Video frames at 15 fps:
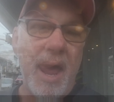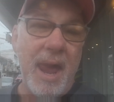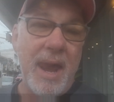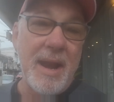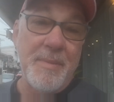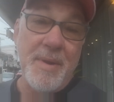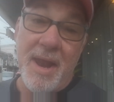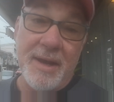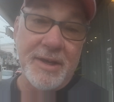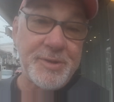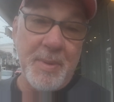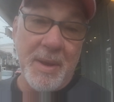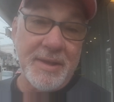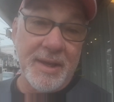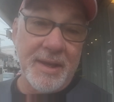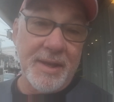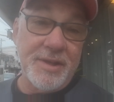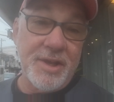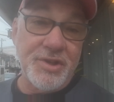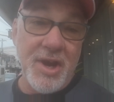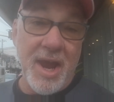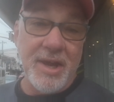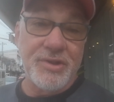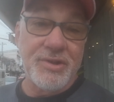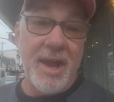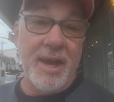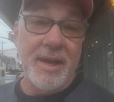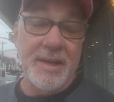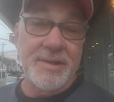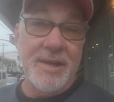and I'm not expecting it to change
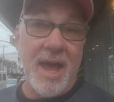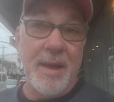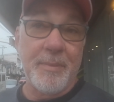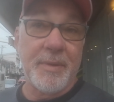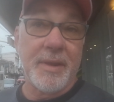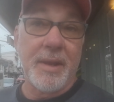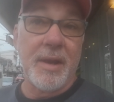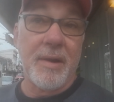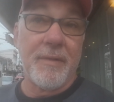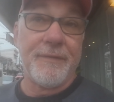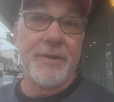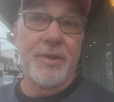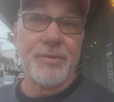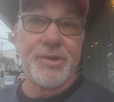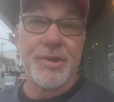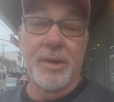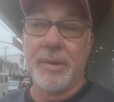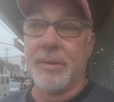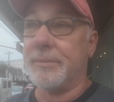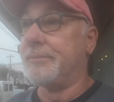anytime in the near future.